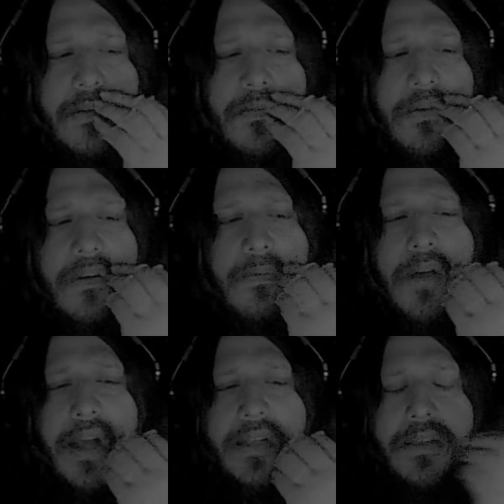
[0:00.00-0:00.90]
more
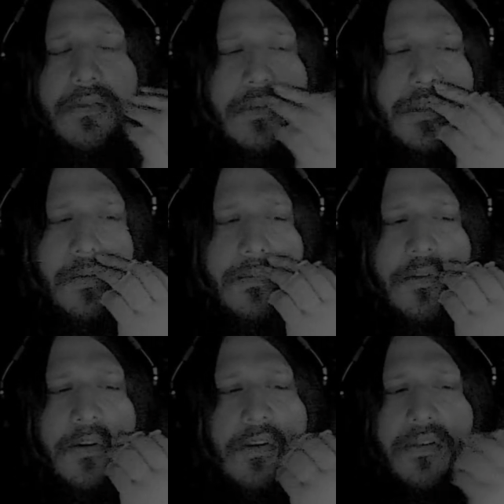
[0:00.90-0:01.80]
practical, a little
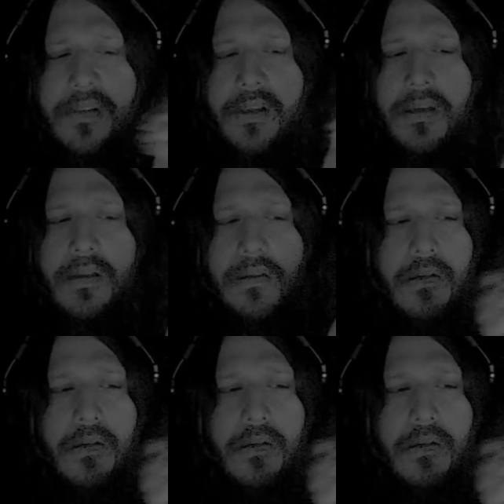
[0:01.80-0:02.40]
more earthly,